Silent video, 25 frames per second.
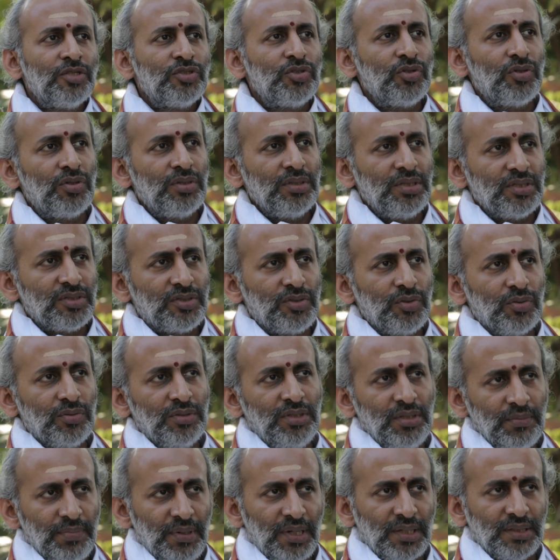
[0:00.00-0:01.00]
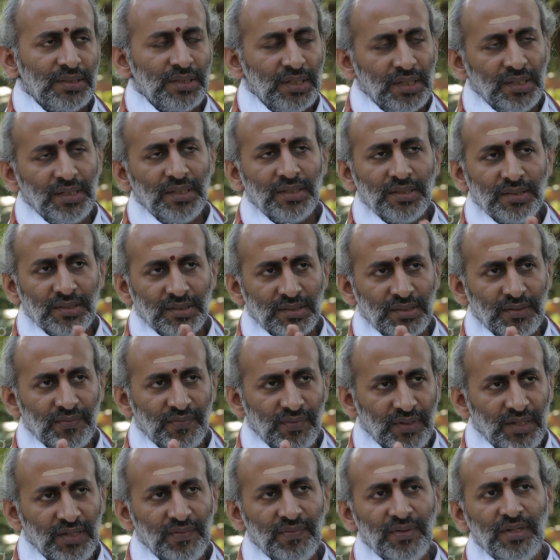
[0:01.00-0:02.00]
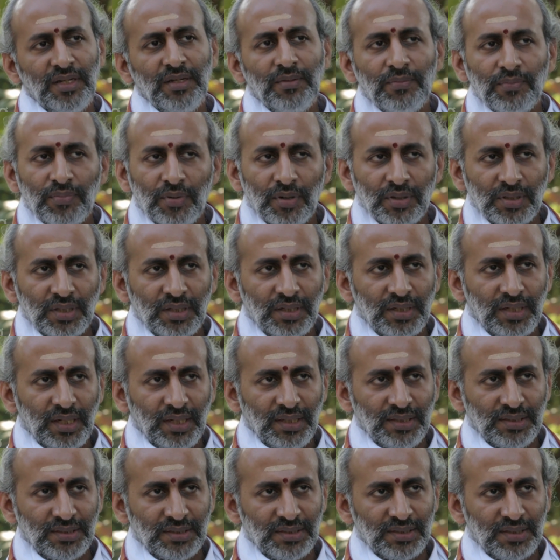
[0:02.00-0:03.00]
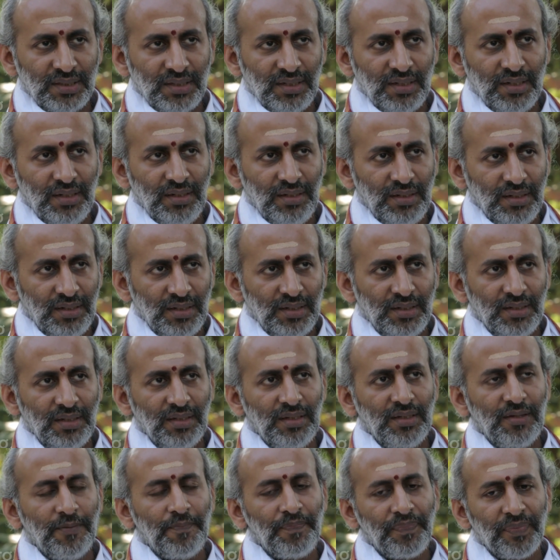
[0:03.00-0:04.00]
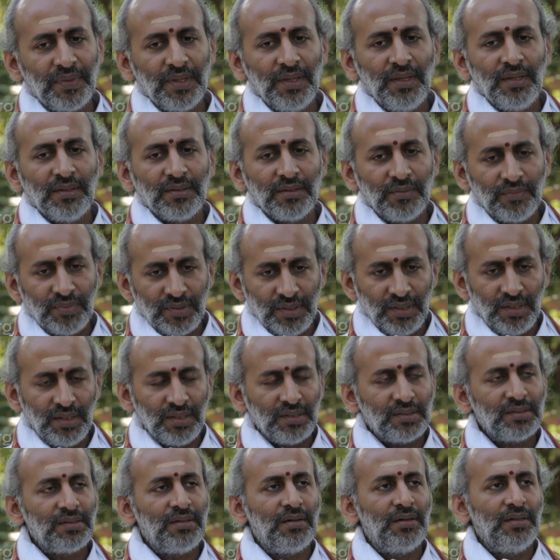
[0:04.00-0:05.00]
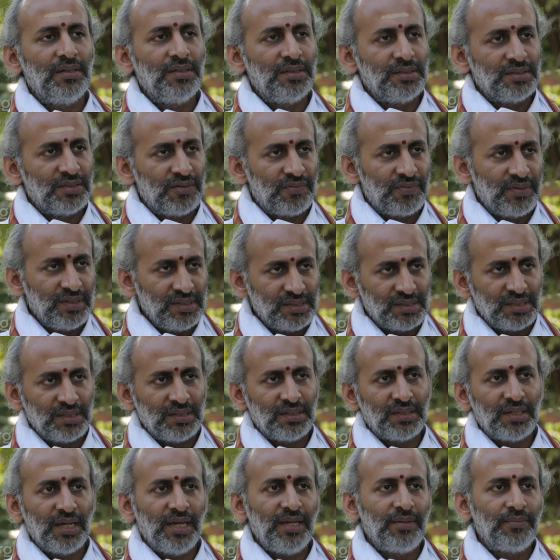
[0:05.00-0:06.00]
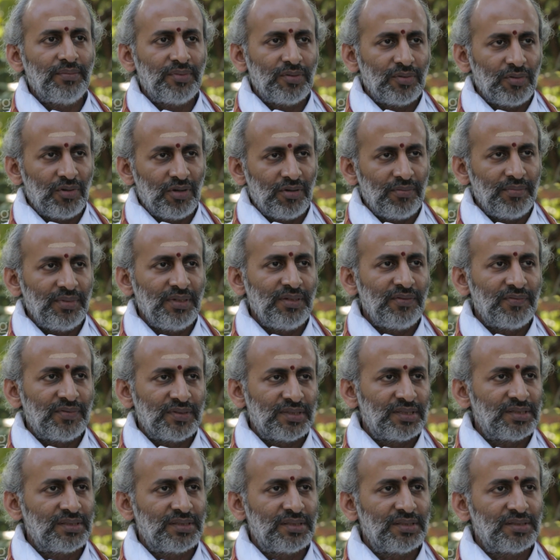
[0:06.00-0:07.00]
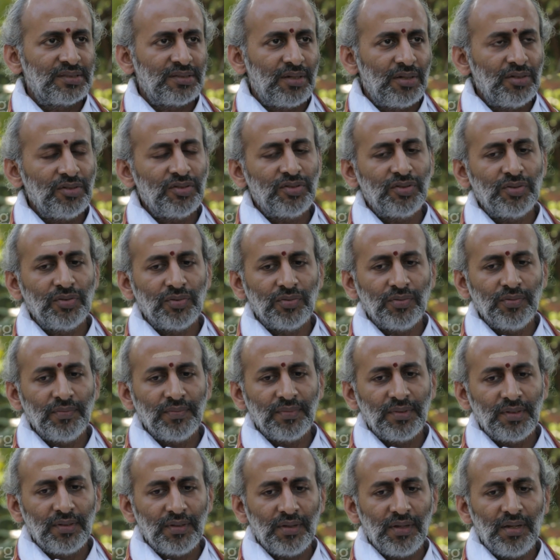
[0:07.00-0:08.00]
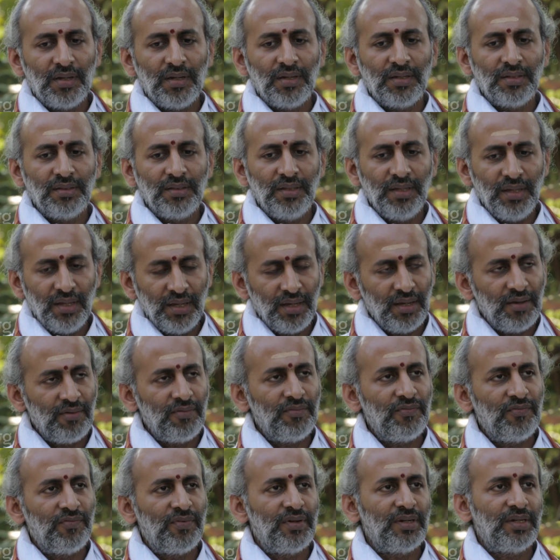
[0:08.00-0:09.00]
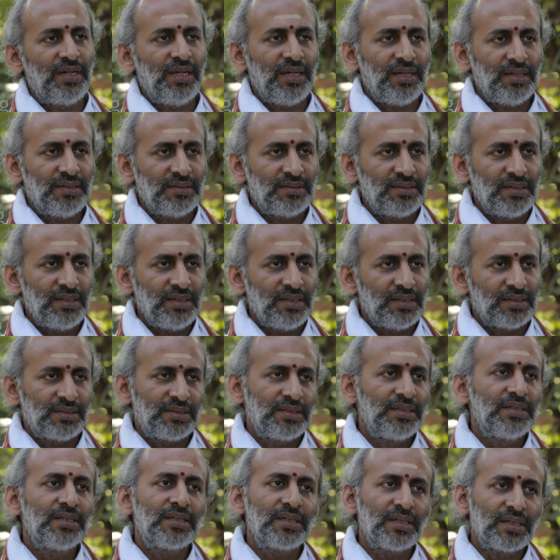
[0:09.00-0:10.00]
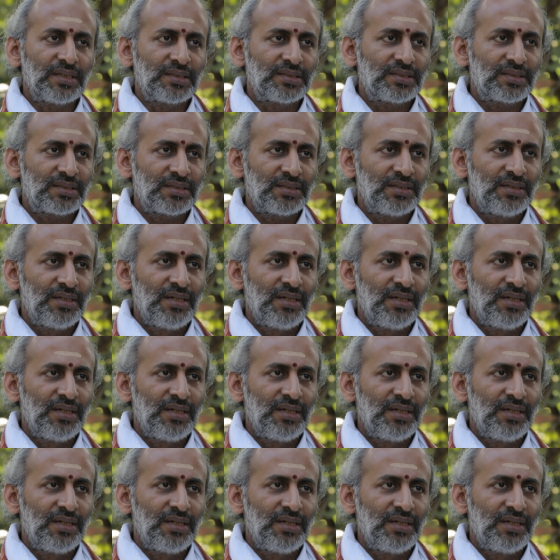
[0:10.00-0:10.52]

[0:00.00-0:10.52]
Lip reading: So, this Yuktibhasa is a very, very important text, and some serious scholars of recent times who have been physicists also, they have taken serious interest